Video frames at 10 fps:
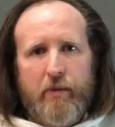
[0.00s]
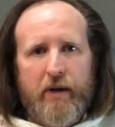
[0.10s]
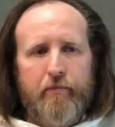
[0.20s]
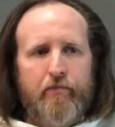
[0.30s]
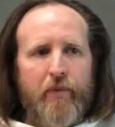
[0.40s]

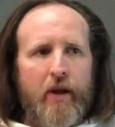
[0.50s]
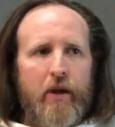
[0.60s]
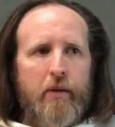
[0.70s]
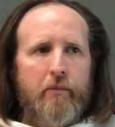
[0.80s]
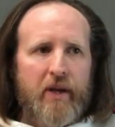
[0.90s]
But
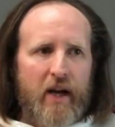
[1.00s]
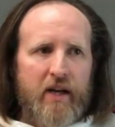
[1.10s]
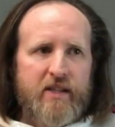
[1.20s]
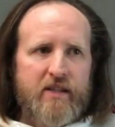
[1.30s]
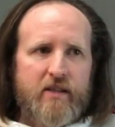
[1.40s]

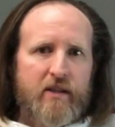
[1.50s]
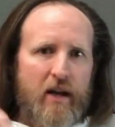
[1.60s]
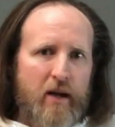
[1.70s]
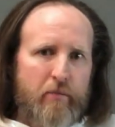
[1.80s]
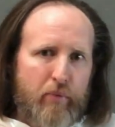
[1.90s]
because
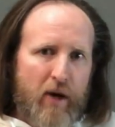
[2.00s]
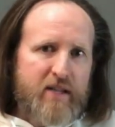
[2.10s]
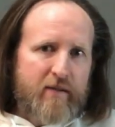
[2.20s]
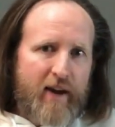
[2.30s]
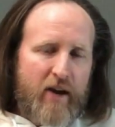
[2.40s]
the
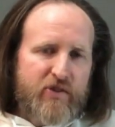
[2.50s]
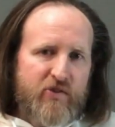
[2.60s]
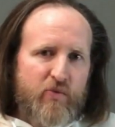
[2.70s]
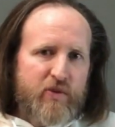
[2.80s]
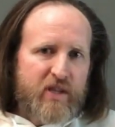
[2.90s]
price of
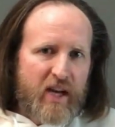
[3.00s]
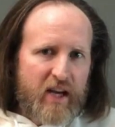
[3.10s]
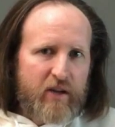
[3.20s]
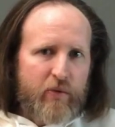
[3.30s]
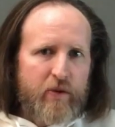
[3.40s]
houses was
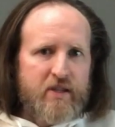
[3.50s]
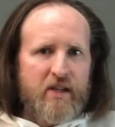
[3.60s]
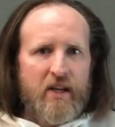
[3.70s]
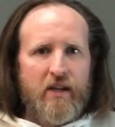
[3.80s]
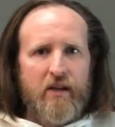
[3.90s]

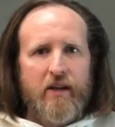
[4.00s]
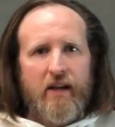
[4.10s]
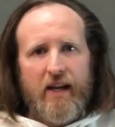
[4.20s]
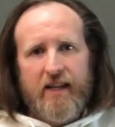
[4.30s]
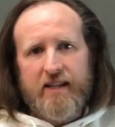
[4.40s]
increasing,
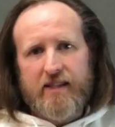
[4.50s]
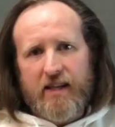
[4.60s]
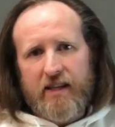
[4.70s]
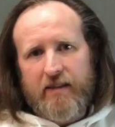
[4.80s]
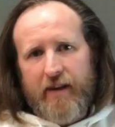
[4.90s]
it
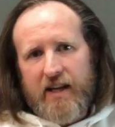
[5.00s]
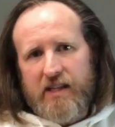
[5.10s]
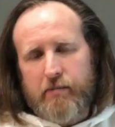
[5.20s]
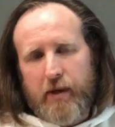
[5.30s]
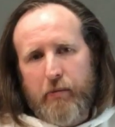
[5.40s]

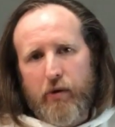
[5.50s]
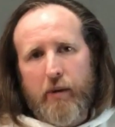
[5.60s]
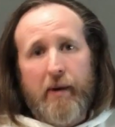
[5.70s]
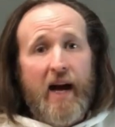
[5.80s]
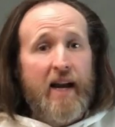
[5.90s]
incentivized people
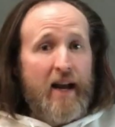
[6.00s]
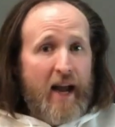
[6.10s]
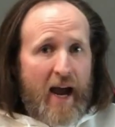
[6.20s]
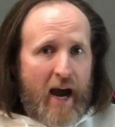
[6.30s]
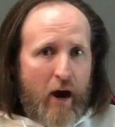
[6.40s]
to buy
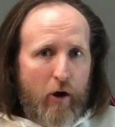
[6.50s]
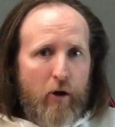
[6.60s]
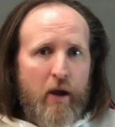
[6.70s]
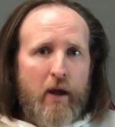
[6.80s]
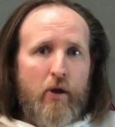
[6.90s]

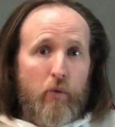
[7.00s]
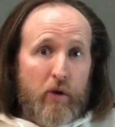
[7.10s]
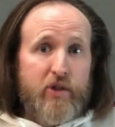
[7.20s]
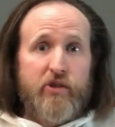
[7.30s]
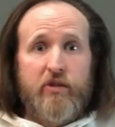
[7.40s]
now,
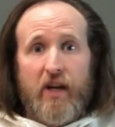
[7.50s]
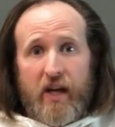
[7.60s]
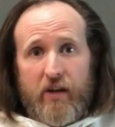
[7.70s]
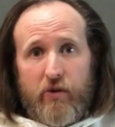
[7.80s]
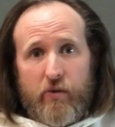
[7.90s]
which
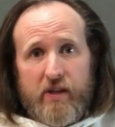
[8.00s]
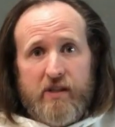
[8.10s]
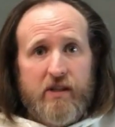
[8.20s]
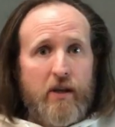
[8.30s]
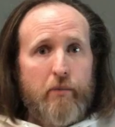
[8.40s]

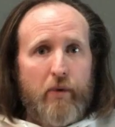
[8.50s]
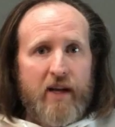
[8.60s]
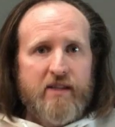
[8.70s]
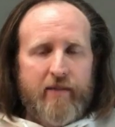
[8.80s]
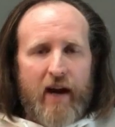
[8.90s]
increased the
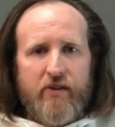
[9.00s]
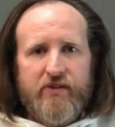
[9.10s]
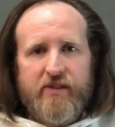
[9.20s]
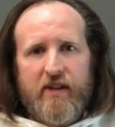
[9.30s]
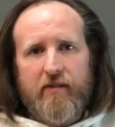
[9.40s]
price of
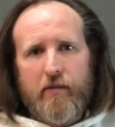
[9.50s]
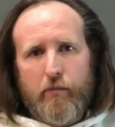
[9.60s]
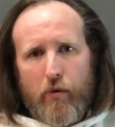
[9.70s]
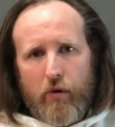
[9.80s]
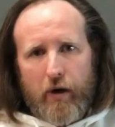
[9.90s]
houses even
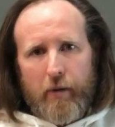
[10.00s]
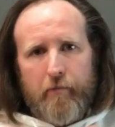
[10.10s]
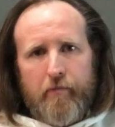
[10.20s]
more.